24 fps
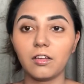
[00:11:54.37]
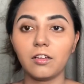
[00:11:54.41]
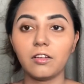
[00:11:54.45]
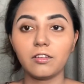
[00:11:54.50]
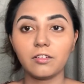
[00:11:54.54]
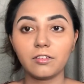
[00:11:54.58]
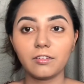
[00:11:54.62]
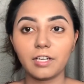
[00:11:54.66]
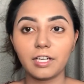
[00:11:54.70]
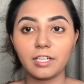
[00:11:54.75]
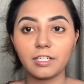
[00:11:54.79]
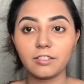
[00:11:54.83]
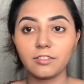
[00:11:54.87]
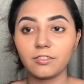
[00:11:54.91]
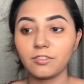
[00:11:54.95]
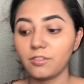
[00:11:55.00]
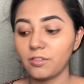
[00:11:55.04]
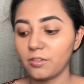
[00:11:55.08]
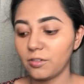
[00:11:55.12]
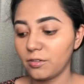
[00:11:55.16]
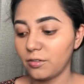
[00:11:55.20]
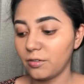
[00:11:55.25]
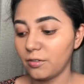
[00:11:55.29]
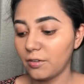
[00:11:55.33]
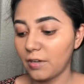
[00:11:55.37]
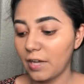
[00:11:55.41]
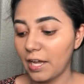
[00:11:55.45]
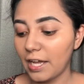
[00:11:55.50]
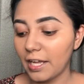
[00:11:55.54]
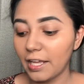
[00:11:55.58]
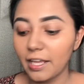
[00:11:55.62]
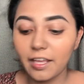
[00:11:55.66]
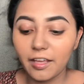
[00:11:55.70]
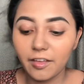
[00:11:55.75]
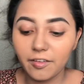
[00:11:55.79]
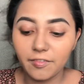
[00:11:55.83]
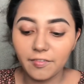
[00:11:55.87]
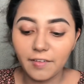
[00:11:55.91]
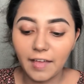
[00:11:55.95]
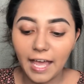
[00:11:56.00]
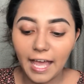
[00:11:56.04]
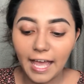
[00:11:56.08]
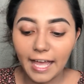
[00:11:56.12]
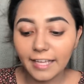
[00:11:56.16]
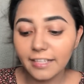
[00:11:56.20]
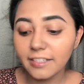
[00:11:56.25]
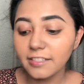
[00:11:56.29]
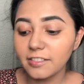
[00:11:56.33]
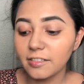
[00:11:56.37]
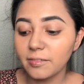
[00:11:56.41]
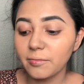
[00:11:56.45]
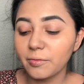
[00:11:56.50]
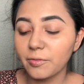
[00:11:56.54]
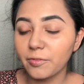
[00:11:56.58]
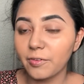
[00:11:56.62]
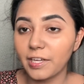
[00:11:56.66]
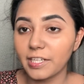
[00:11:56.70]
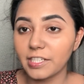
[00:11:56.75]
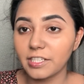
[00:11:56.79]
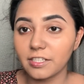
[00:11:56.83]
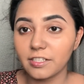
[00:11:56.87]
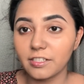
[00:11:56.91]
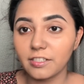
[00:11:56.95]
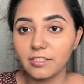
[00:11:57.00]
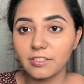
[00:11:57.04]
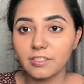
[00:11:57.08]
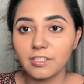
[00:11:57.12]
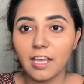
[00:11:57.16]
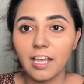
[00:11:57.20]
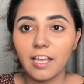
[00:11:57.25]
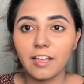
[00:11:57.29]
Alright, so I have asked some questions.